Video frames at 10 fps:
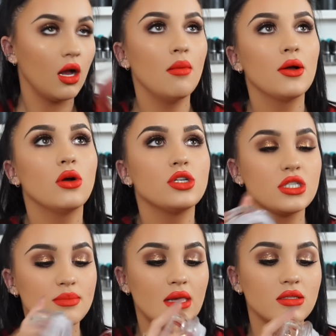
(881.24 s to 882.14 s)
Oh my gosh,
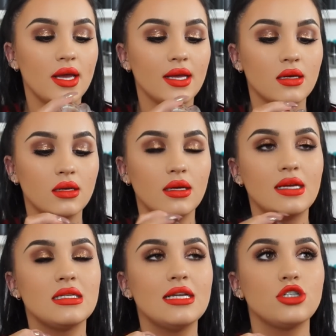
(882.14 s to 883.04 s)
it smells like
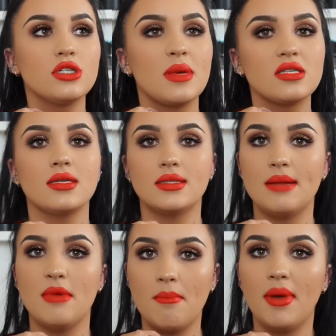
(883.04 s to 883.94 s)
it literally smells like
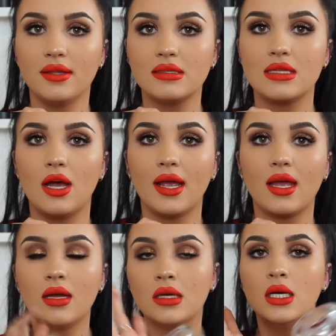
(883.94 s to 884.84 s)
cinnamon buns,
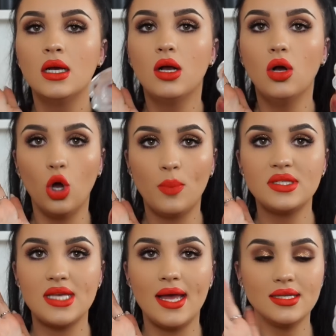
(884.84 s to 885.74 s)
like
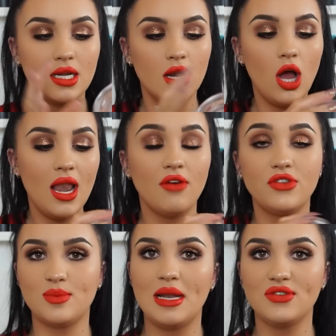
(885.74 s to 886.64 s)
obsessed. And I love
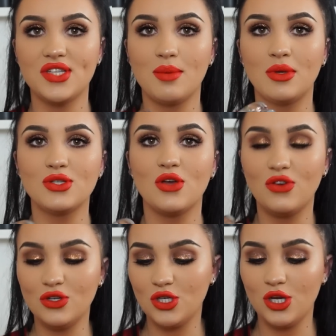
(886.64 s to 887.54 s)
the smell of cinnamon, so
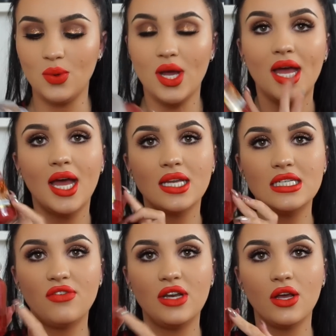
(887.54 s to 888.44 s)
if you do,
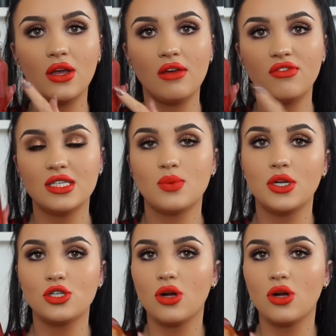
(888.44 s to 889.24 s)
definitely go and give this one a